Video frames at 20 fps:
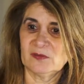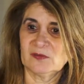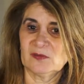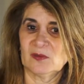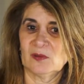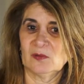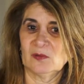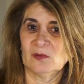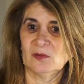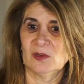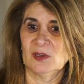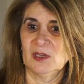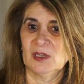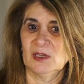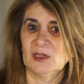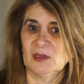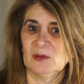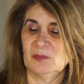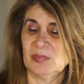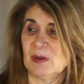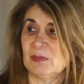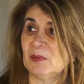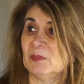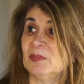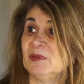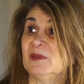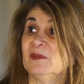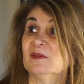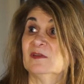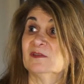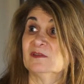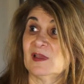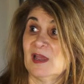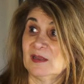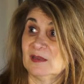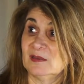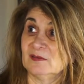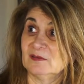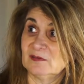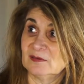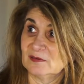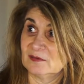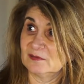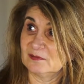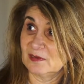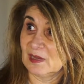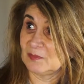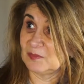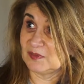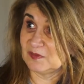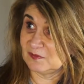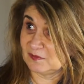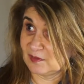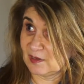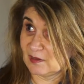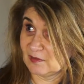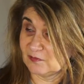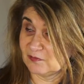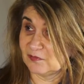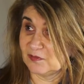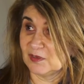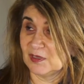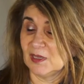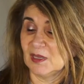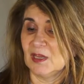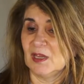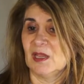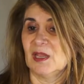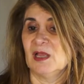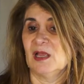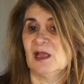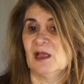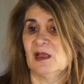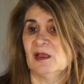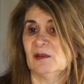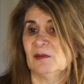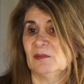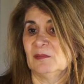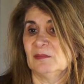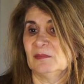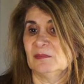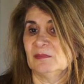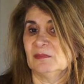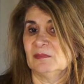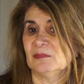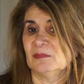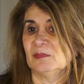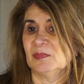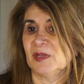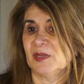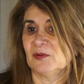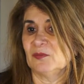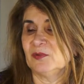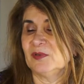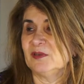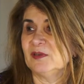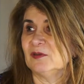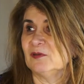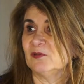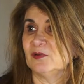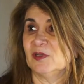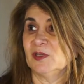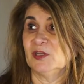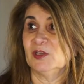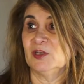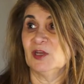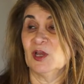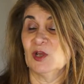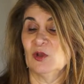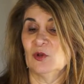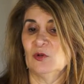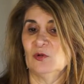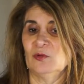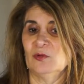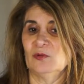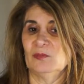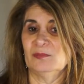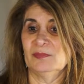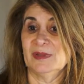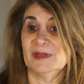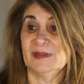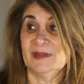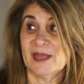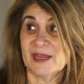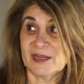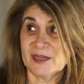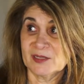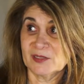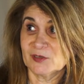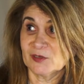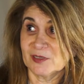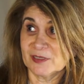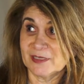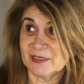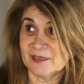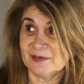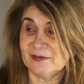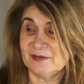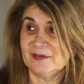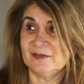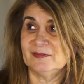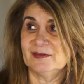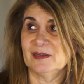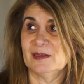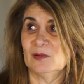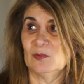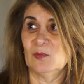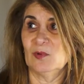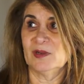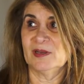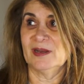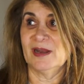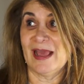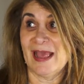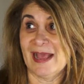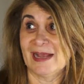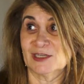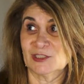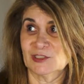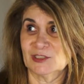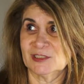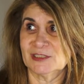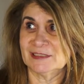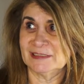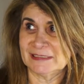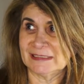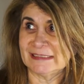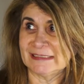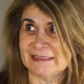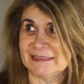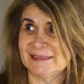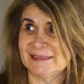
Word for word: So, probably the silencing step itself. Mm-hmm. Um, but we didn't really know molecularly in detail what it actually did.